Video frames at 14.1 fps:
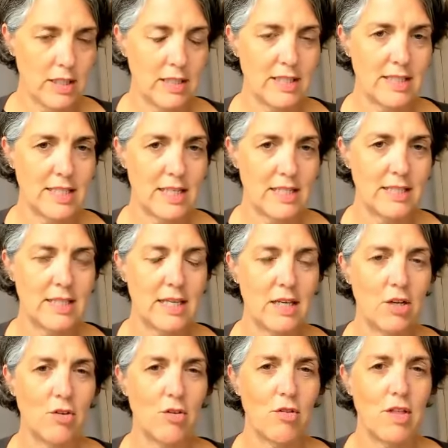in the sense that
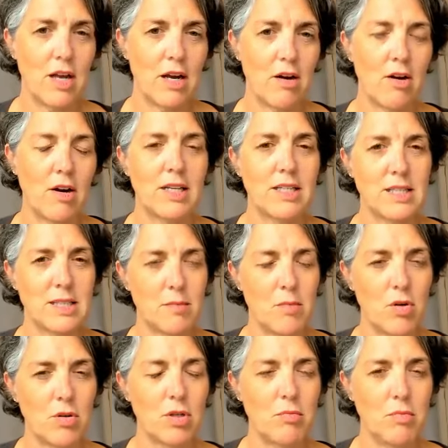you're there in a
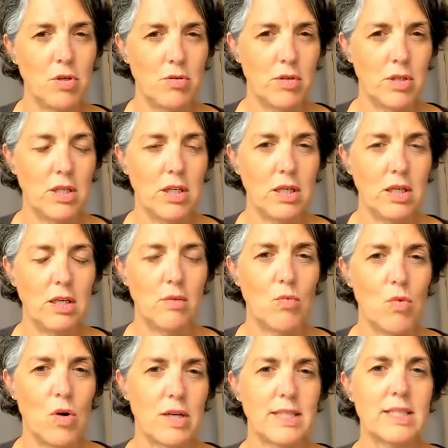small community
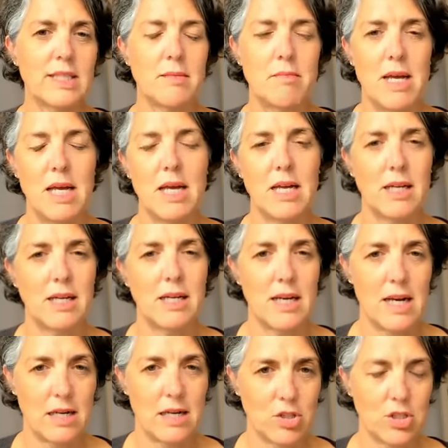wanting to make
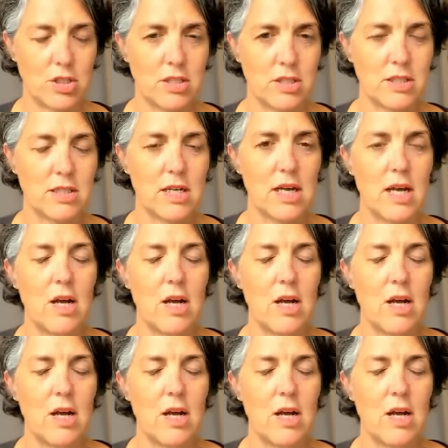connections